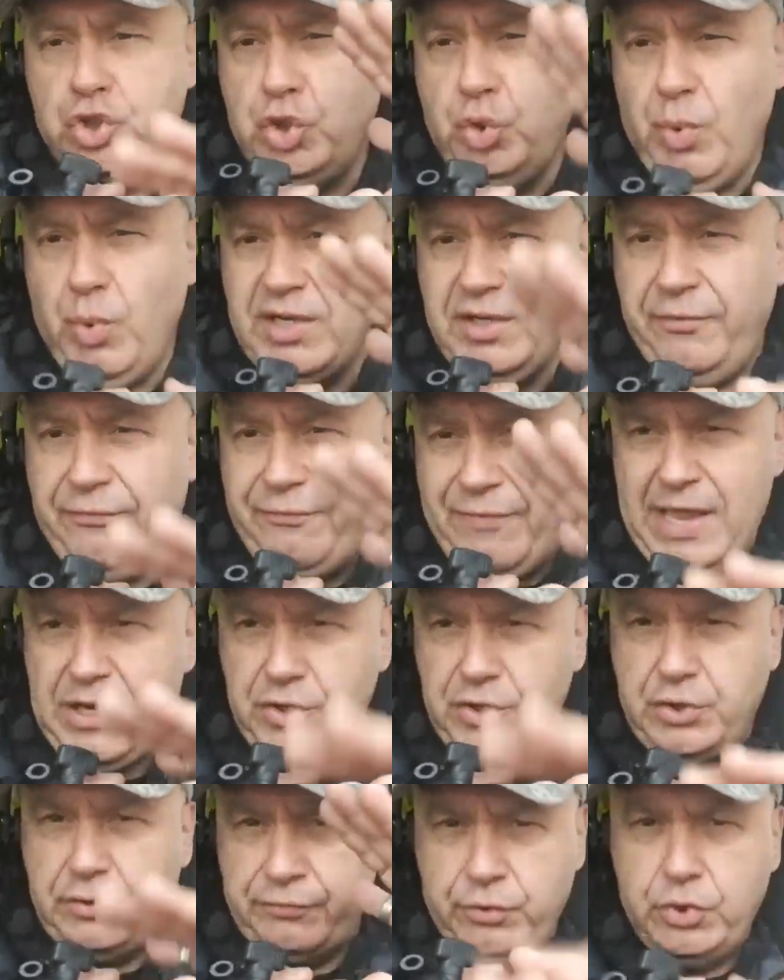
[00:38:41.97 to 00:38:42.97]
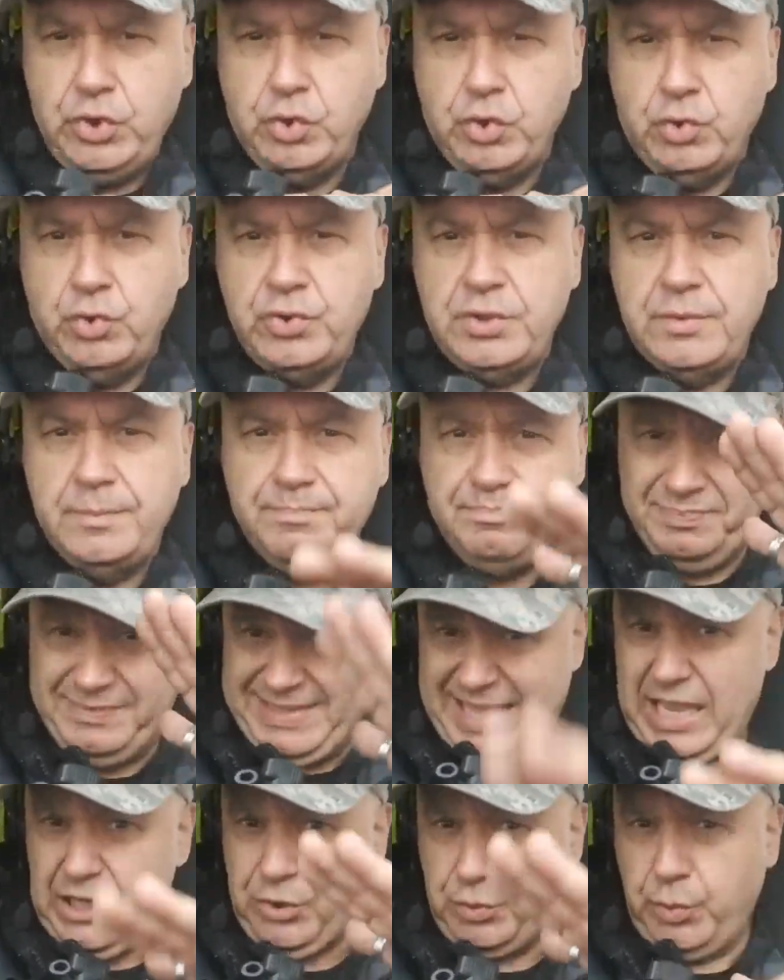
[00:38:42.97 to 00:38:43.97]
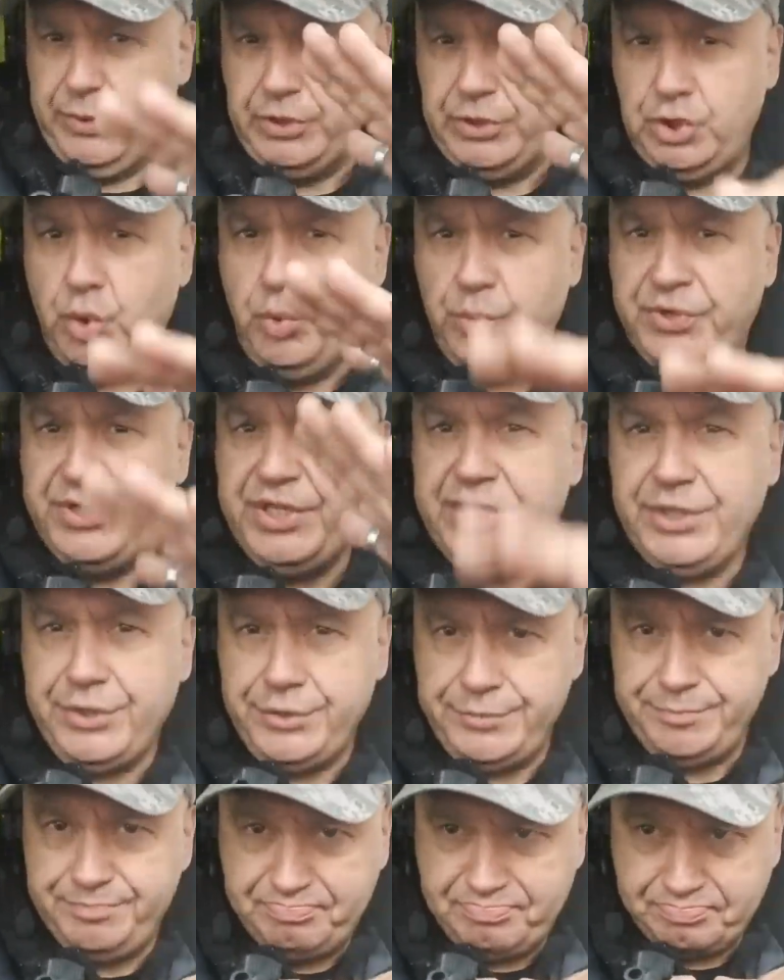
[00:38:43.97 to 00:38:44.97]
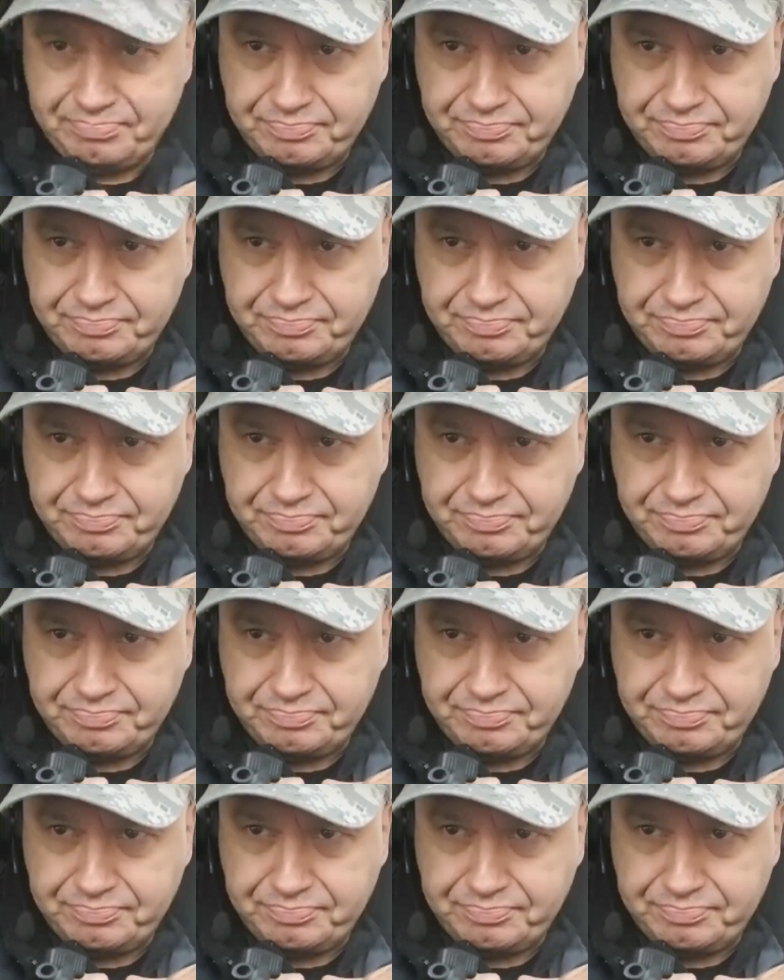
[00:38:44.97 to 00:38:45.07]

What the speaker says: You want to follow the rules. That's what we're doing here.